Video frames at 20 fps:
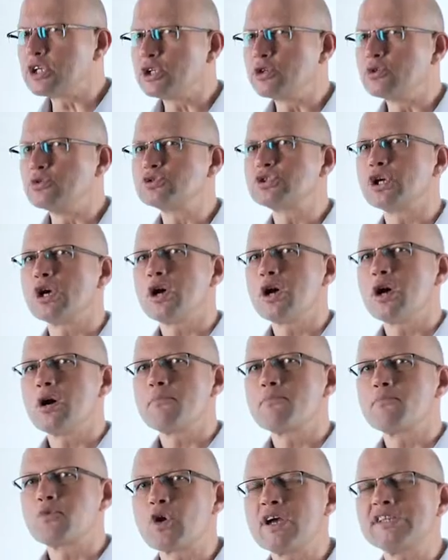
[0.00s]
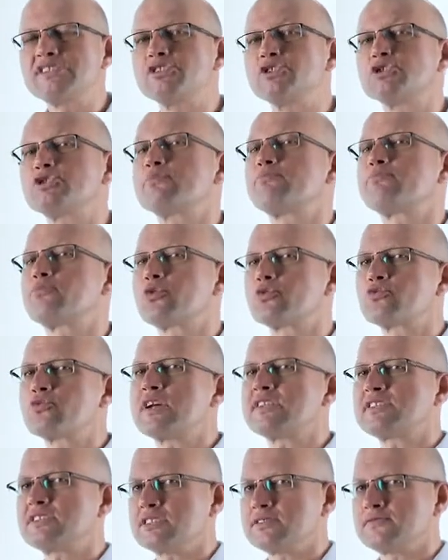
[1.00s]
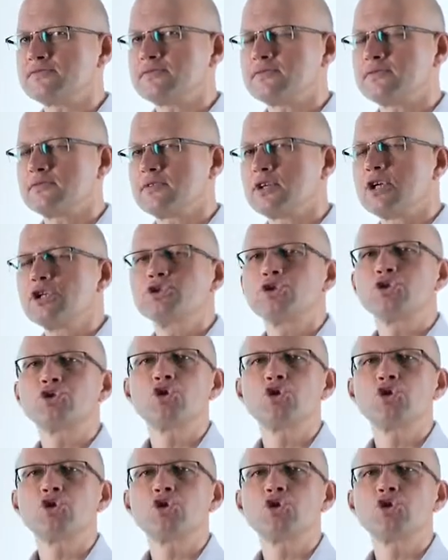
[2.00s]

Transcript: use present progressive to